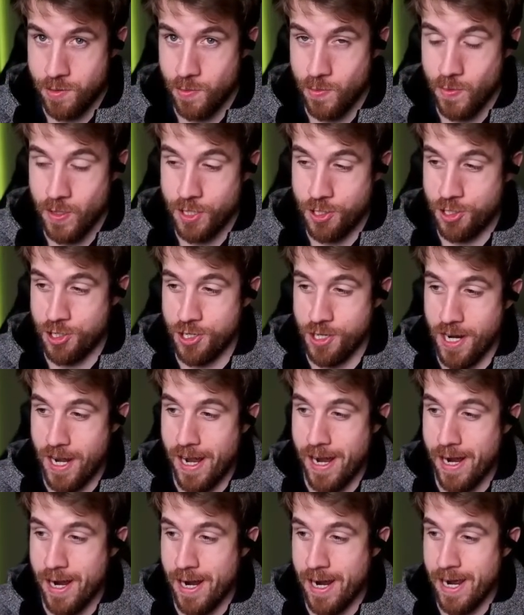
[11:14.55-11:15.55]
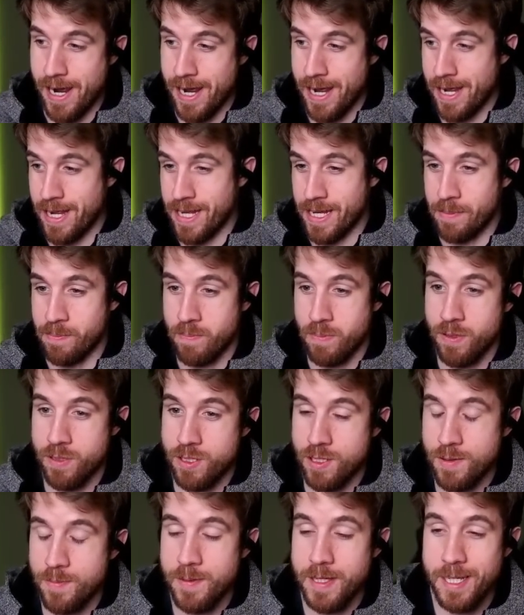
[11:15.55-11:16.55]
which I am
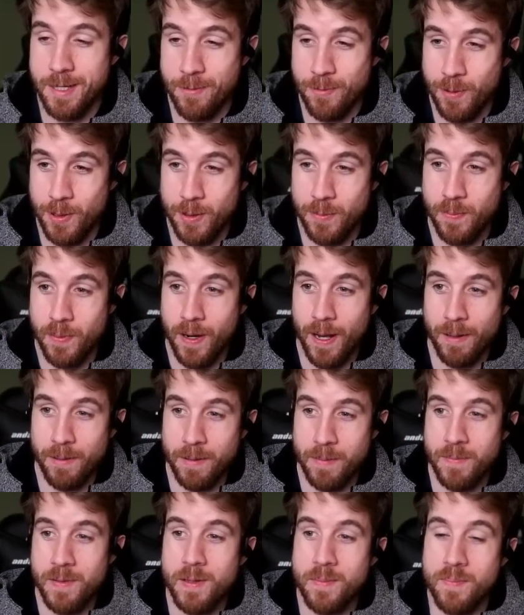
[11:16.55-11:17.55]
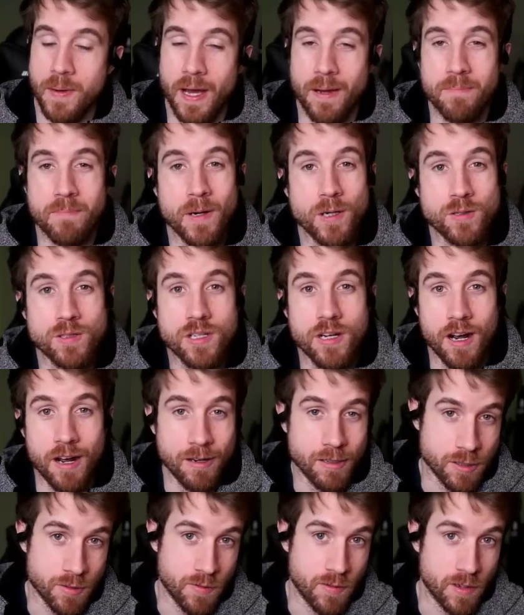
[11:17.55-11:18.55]
presuming will probably be my most
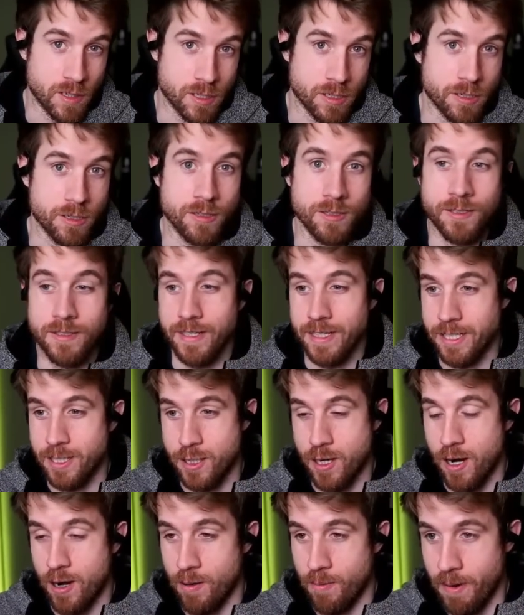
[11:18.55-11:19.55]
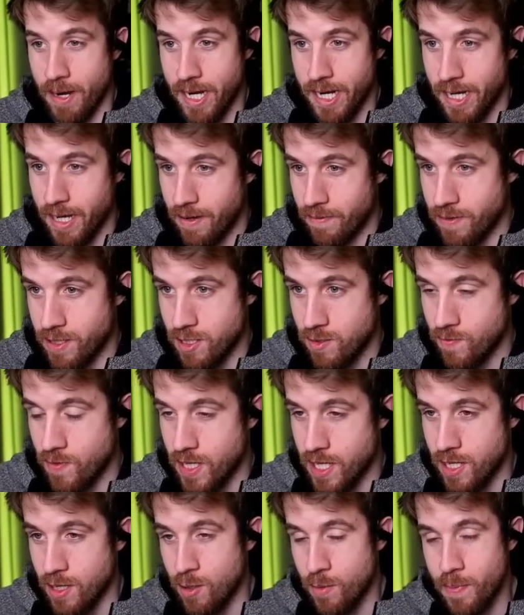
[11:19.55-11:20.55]
controversial star rating of this
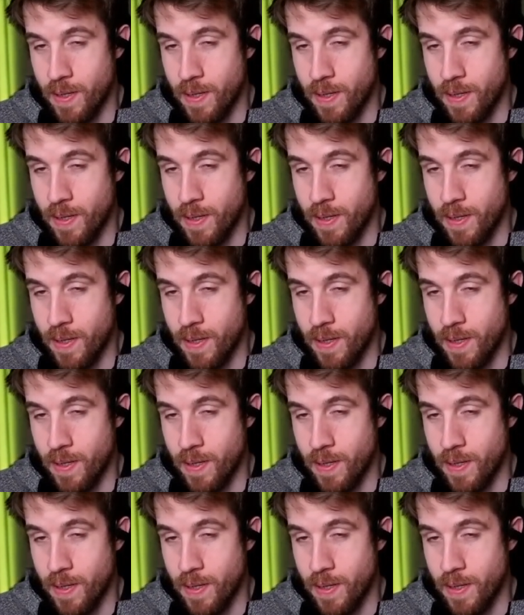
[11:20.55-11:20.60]
video,